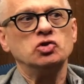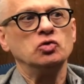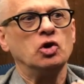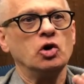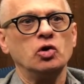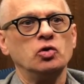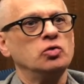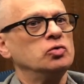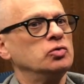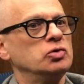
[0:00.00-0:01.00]
to
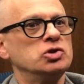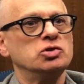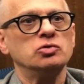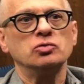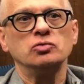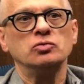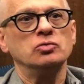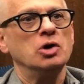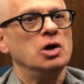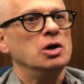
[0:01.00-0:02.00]
go
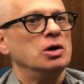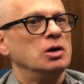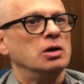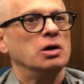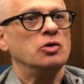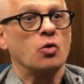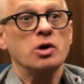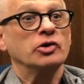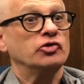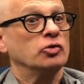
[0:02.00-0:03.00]
to an
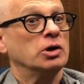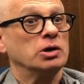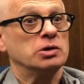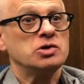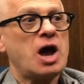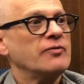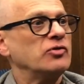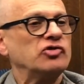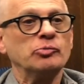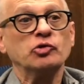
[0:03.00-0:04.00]
orchestra, to have a
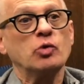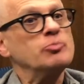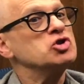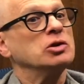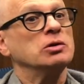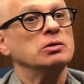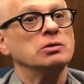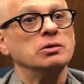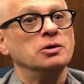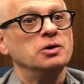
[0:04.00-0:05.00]

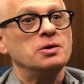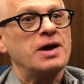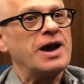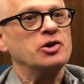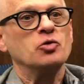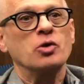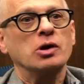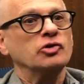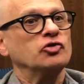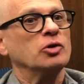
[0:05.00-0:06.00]
subscription at an
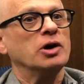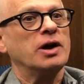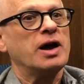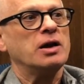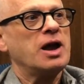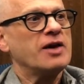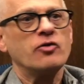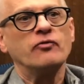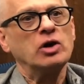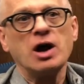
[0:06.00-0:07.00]
orchestra and have
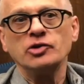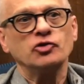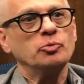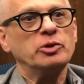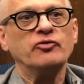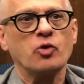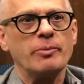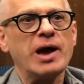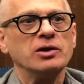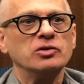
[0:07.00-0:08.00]
every concert be
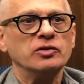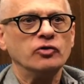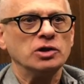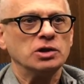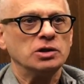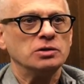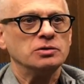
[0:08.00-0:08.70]
formatted differently.